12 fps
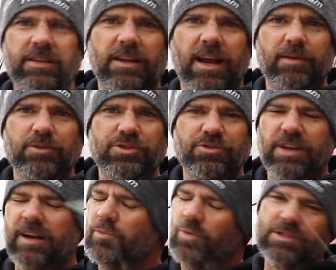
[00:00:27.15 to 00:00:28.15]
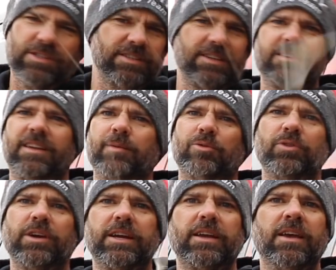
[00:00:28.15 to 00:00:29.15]
that I was using. Everyone's seen a double
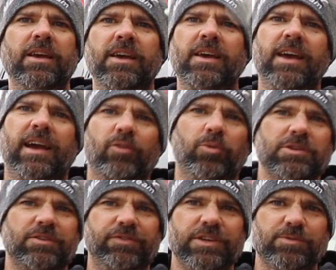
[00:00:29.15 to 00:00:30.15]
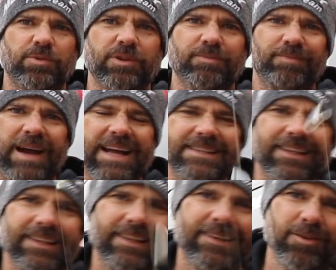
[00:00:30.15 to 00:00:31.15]
rig. Everyone's fished with them. Mine's a
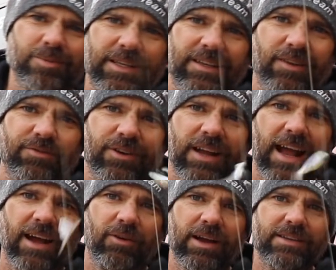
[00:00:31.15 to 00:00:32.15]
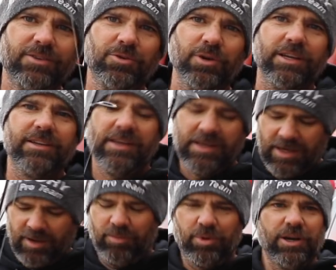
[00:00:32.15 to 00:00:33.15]
little bit different how I do it.
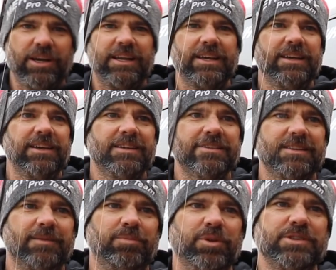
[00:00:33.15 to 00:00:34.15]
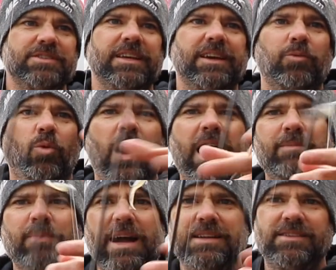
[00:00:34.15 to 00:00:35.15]
Pretty simplistic. And why
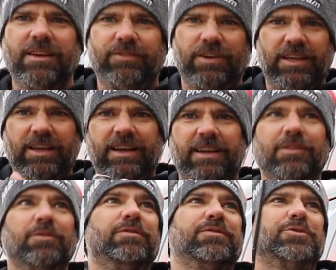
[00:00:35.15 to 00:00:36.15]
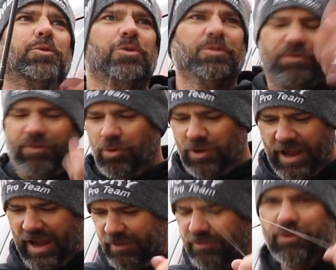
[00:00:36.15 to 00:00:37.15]
mine's different? Again, I got a little short
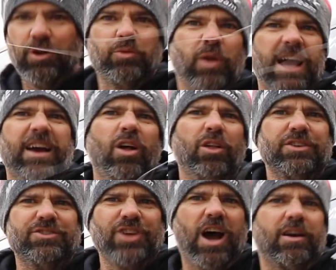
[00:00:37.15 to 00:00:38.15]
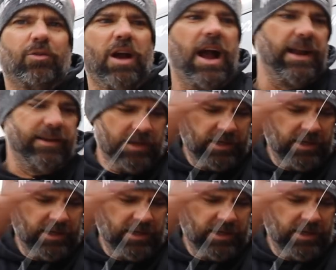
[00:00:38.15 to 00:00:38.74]
4.5 foot, what I call a dock rod.